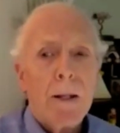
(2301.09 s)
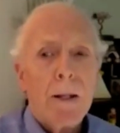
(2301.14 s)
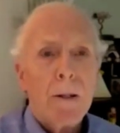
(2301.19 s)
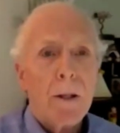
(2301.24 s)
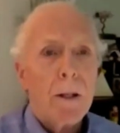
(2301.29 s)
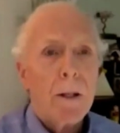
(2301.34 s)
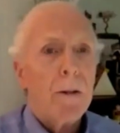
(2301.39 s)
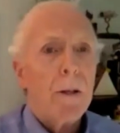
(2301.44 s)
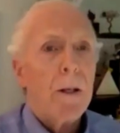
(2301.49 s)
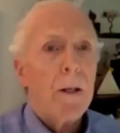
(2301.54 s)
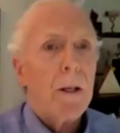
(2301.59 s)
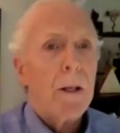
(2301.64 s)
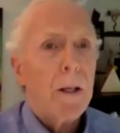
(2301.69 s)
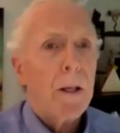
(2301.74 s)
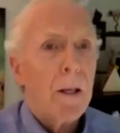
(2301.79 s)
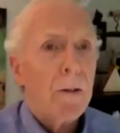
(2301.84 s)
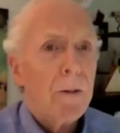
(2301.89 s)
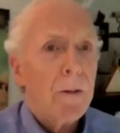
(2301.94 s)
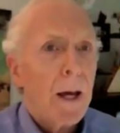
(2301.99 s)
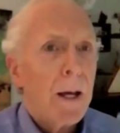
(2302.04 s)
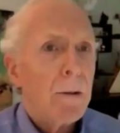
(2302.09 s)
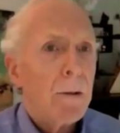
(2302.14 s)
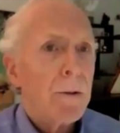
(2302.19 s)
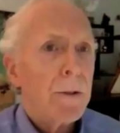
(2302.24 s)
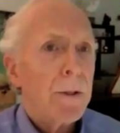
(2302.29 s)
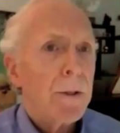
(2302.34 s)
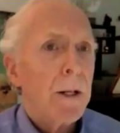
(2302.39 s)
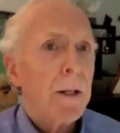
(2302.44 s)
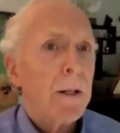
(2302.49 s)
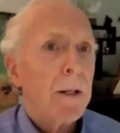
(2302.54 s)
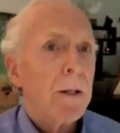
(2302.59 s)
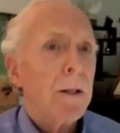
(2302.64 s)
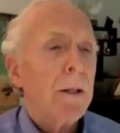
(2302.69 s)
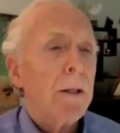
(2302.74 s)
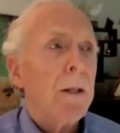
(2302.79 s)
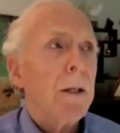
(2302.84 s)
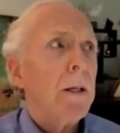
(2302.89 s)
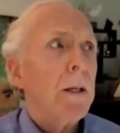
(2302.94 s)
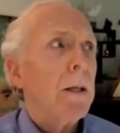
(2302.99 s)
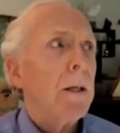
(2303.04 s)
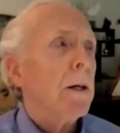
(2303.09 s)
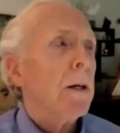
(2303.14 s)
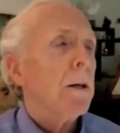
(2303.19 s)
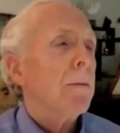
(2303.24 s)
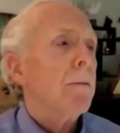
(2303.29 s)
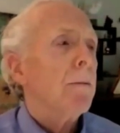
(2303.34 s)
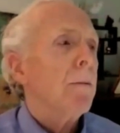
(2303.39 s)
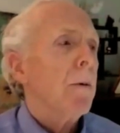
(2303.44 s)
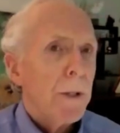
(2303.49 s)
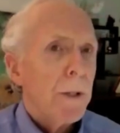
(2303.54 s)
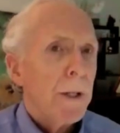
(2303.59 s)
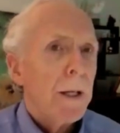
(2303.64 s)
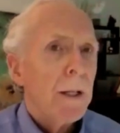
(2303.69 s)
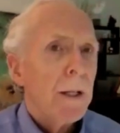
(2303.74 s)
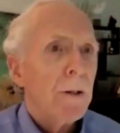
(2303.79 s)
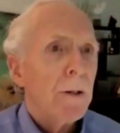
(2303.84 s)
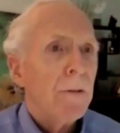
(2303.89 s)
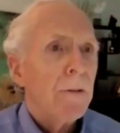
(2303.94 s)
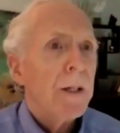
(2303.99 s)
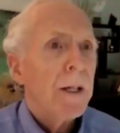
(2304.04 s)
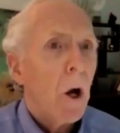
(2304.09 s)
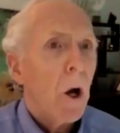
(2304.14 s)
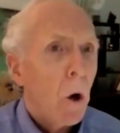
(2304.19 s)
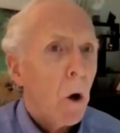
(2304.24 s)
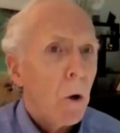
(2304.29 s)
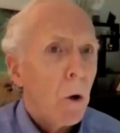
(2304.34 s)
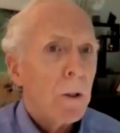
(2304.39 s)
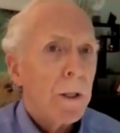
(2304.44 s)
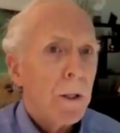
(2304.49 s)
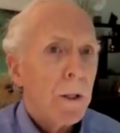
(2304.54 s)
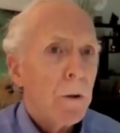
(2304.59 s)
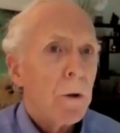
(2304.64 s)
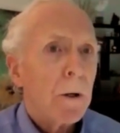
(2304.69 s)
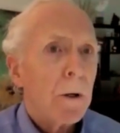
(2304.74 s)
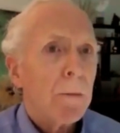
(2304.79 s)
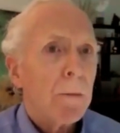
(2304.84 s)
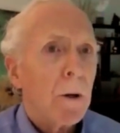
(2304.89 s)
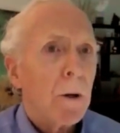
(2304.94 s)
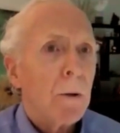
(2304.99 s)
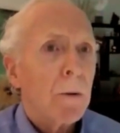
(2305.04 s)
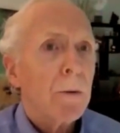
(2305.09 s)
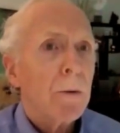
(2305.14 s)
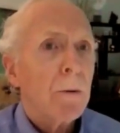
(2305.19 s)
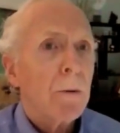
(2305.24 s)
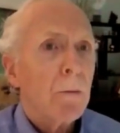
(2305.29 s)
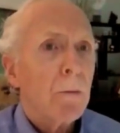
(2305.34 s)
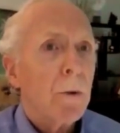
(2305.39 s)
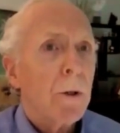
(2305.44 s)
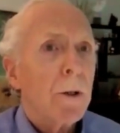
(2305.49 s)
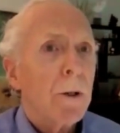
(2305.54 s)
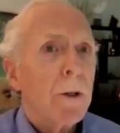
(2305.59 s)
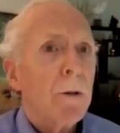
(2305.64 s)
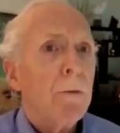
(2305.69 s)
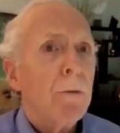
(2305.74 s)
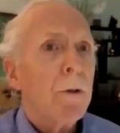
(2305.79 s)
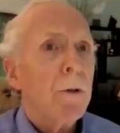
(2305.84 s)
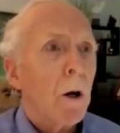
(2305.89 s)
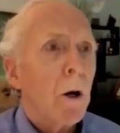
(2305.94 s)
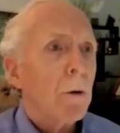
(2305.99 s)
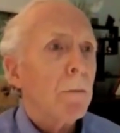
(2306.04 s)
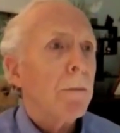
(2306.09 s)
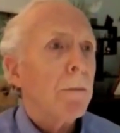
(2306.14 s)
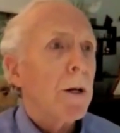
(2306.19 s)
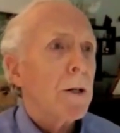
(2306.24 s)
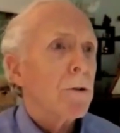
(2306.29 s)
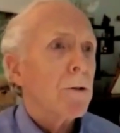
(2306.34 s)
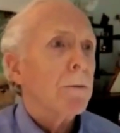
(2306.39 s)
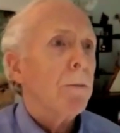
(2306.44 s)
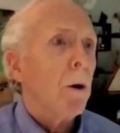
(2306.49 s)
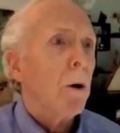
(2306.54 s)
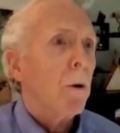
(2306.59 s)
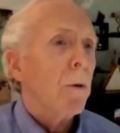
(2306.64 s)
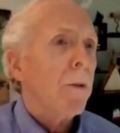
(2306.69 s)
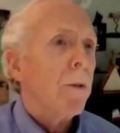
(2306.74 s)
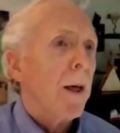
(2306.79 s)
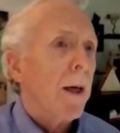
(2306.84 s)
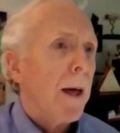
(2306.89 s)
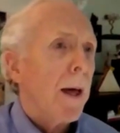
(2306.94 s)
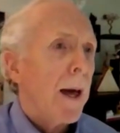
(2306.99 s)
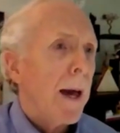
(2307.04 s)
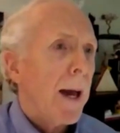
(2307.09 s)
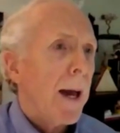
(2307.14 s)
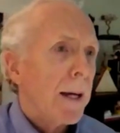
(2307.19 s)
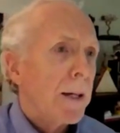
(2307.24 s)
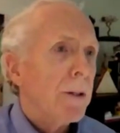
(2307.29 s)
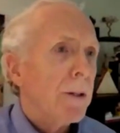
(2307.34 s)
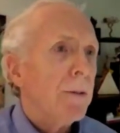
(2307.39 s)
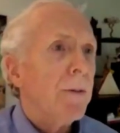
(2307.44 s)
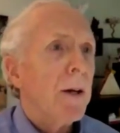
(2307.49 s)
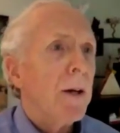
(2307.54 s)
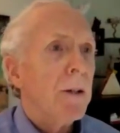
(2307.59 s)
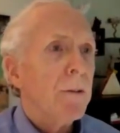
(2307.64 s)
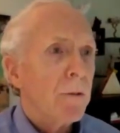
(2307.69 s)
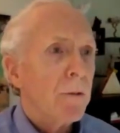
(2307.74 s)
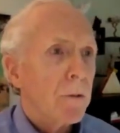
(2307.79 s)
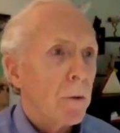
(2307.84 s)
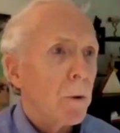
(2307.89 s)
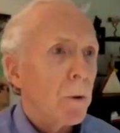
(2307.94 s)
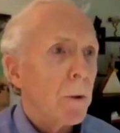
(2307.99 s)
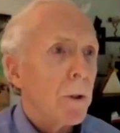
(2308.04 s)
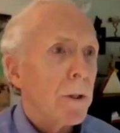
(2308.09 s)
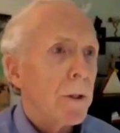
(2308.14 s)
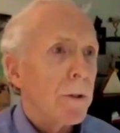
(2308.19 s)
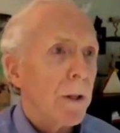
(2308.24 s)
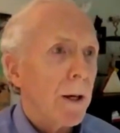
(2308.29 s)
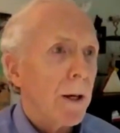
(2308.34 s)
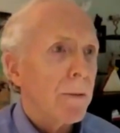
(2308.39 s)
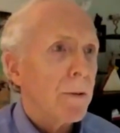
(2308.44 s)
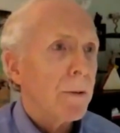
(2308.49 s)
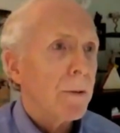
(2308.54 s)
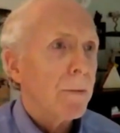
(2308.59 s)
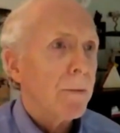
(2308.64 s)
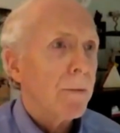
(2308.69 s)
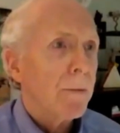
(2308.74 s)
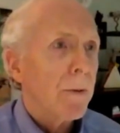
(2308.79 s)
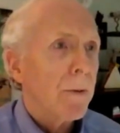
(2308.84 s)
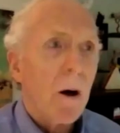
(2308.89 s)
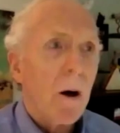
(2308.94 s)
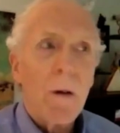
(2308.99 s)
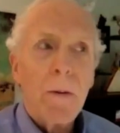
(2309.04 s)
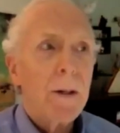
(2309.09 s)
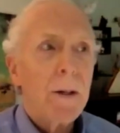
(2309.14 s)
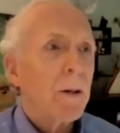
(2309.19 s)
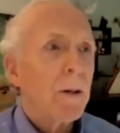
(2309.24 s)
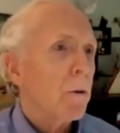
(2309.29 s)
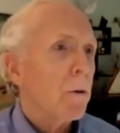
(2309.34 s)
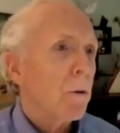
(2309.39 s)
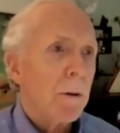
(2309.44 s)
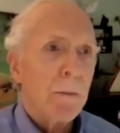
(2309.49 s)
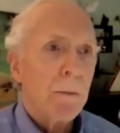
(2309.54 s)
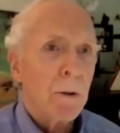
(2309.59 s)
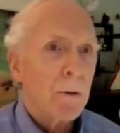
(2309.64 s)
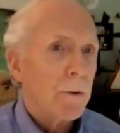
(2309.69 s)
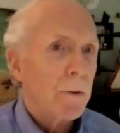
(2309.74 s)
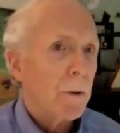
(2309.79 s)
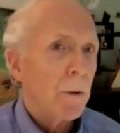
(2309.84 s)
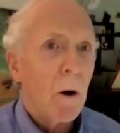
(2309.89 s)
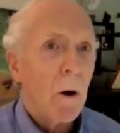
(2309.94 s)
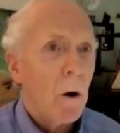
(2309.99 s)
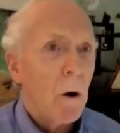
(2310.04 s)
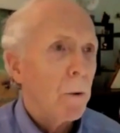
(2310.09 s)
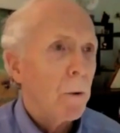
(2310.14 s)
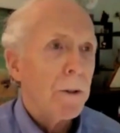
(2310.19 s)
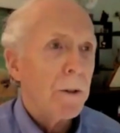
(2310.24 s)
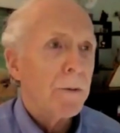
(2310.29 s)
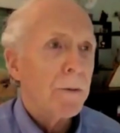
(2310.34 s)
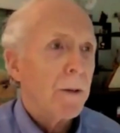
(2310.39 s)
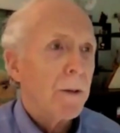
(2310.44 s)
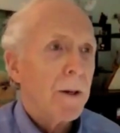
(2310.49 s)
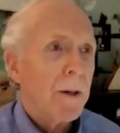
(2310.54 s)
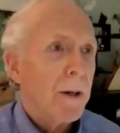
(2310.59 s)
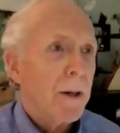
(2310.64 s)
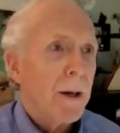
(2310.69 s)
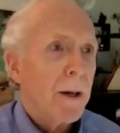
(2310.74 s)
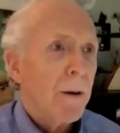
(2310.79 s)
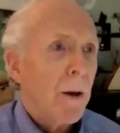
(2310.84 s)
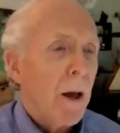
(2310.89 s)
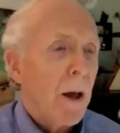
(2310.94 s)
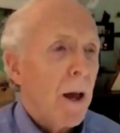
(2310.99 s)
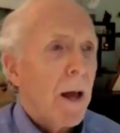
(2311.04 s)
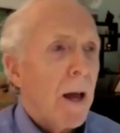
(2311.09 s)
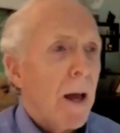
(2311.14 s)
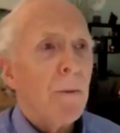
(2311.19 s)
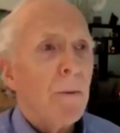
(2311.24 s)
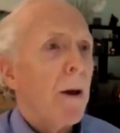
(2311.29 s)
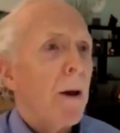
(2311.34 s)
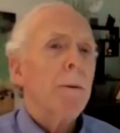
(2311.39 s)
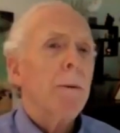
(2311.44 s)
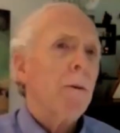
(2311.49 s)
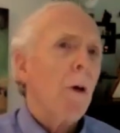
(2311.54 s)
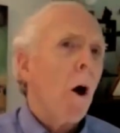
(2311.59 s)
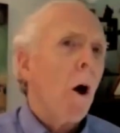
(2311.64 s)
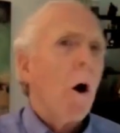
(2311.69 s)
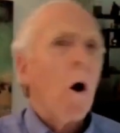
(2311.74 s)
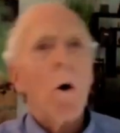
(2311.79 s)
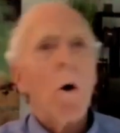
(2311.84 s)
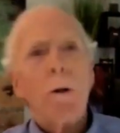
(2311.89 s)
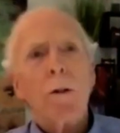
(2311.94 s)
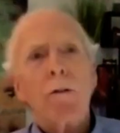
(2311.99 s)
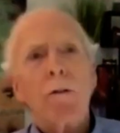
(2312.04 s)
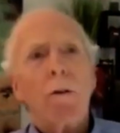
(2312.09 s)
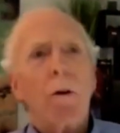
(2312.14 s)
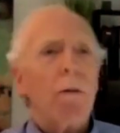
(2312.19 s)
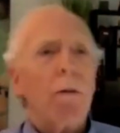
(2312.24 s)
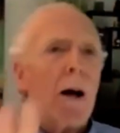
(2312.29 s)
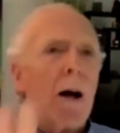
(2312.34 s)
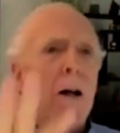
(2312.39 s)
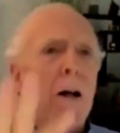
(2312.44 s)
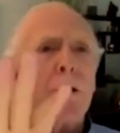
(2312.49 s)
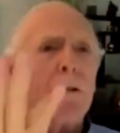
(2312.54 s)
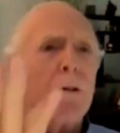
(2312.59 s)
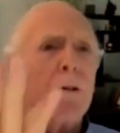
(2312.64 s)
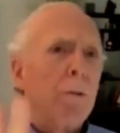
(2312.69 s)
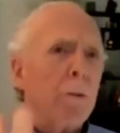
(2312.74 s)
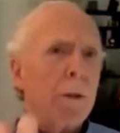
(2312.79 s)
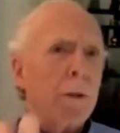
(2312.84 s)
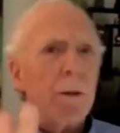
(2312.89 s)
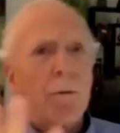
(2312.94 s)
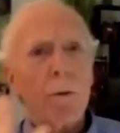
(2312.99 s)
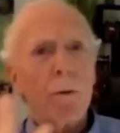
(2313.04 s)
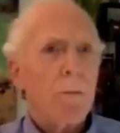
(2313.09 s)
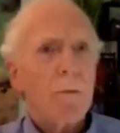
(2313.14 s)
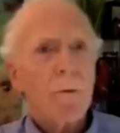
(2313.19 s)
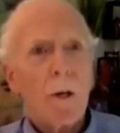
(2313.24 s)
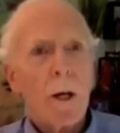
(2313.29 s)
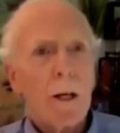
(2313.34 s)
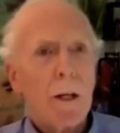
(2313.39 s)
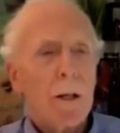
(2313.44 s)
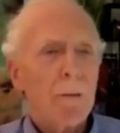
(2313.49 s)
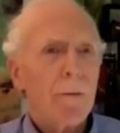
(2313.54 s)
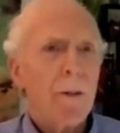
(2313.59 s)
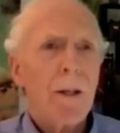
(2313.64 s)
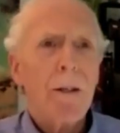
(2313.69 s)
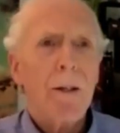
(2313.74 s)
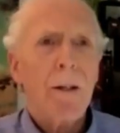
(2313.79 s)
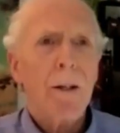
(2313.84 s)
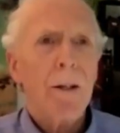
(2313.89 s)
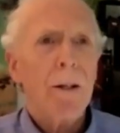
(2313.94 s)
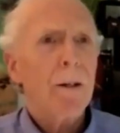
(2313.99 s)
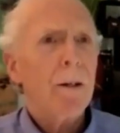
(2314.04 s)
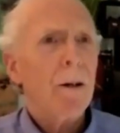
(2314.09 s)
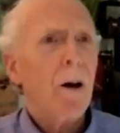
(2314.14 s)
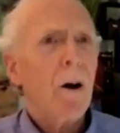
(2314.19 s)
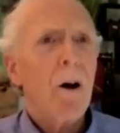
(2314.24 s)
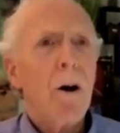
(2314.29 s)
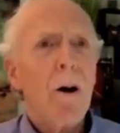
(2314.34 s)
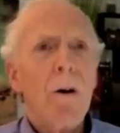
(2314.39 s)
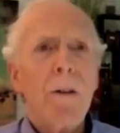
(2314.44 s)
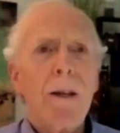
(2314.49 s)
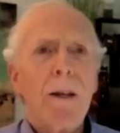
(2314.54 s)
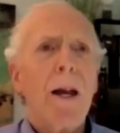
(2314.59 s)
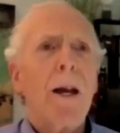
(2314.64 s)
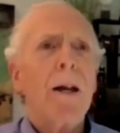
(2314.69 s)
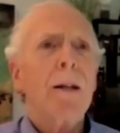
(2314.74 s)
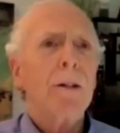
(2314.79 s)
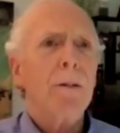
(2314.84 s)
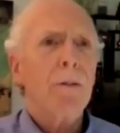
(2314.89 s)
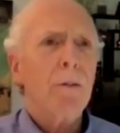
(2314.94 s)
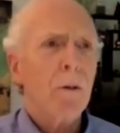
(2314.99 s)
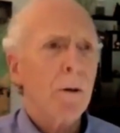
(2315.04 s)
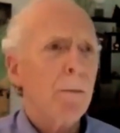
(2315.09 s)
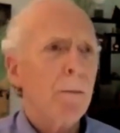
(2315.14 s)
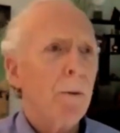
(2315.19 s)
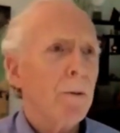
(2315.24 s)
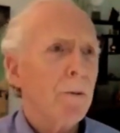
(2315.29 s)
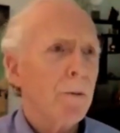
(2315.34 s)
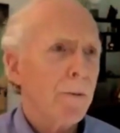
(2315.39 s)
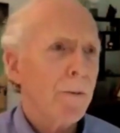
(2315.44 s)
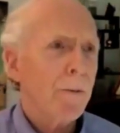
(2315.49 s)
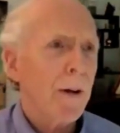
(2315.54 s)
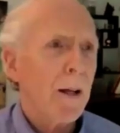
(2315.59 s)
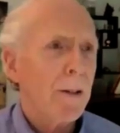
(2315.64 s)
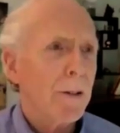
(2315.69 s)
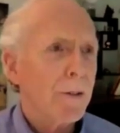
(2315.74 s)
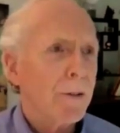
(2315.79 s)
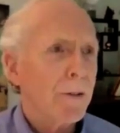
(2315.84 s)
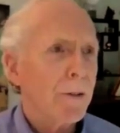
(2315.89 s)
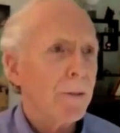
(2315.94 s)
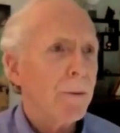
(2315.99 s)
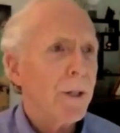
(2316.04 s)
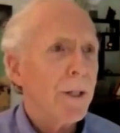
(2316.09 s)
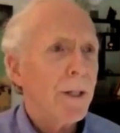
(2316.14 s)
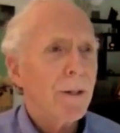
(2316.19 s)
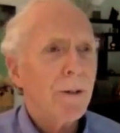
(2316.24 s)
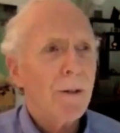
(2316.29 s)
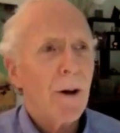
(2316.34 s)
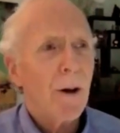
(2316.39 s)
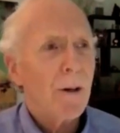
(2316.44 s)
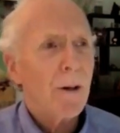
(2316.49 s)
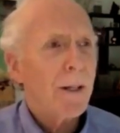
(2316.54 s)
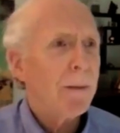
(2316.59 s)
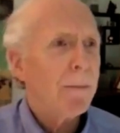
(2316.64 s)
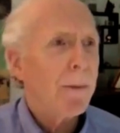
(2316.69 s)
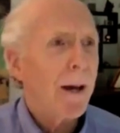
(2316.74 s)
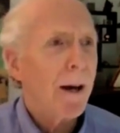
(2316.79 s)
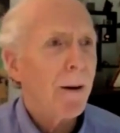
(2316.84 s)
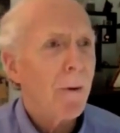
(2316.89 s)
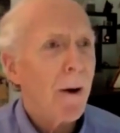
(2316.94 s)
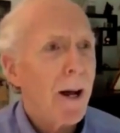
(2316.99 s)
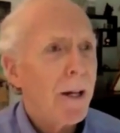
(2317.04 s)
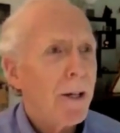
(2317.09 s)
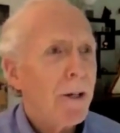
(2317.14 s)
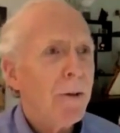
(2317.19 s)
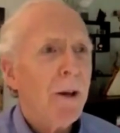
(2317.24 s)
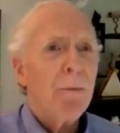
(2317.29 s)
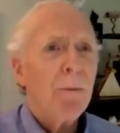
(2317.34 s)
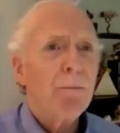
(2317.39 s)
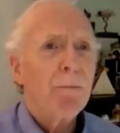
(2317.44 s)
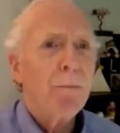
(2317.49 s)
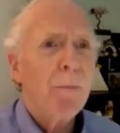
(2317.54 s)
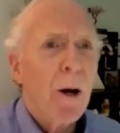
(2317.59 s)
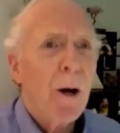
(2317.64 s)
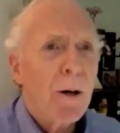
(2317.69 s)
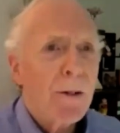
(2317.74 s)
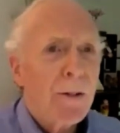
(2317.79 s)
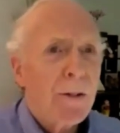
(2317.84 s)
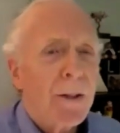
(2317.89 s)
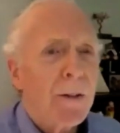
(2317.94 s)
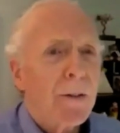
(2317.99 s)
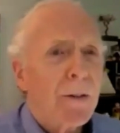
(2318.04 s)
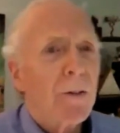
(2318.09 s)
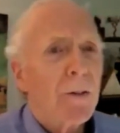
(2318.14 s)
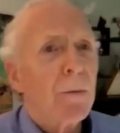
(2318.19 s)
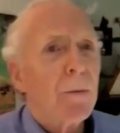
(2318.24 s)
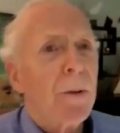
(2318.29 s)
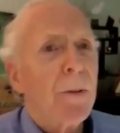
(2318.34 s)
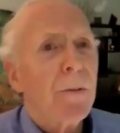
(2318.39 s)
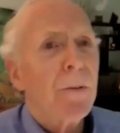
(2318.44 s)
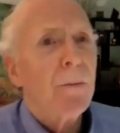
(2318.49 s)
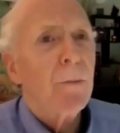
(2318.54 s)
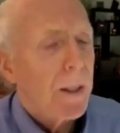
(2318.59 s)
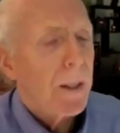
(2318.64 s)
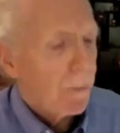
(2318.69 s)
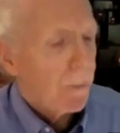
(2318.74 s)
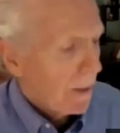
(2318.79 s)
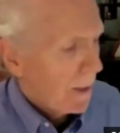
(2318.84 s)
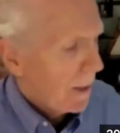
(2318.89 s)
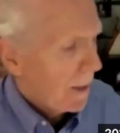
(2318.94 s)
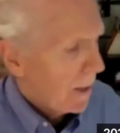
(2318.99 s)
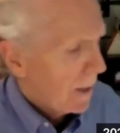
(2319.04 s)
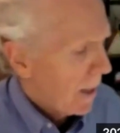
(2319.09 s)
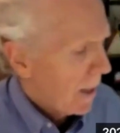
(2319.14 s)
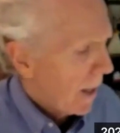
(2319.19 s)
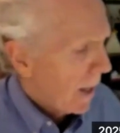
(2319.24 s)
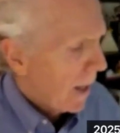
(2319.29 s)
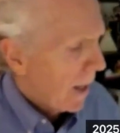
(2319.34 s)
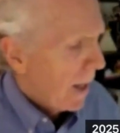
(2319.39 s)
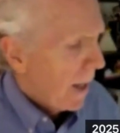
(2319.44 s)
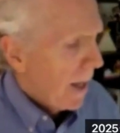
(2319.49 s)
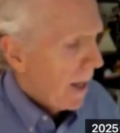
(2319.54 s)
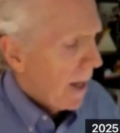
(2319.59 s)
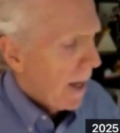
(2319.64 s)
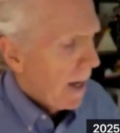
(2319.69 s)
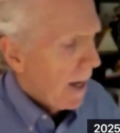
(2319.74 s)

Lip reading: And as I understand it, the hormone D is the only hormone where you don't measure both active and storage level. All the other hormones, you always, and the argument is, oh, it's so volatile, we can't keep track of it. It's like, all the active hormones are volatile. What are you talking about? Why are you parsing this with vitamin D?